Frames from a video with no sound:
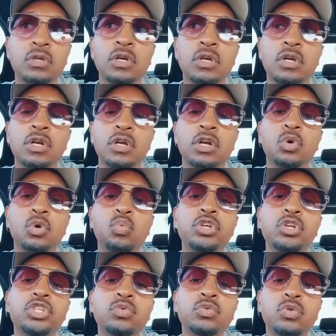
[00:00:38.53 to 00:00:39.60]
A
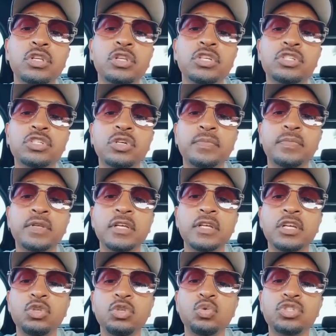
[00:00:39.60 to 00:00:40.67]
ritual is something that you
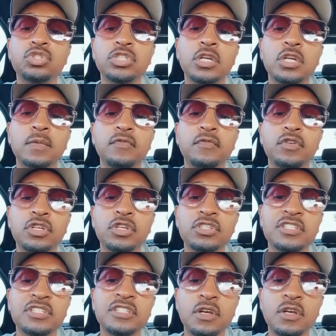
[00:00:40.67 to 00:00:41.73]
set up for
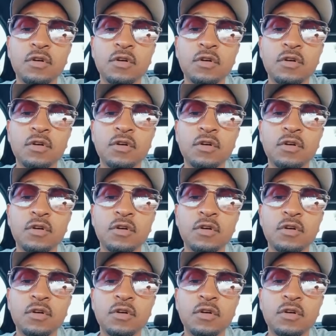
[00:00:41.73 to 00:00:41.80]
yourself.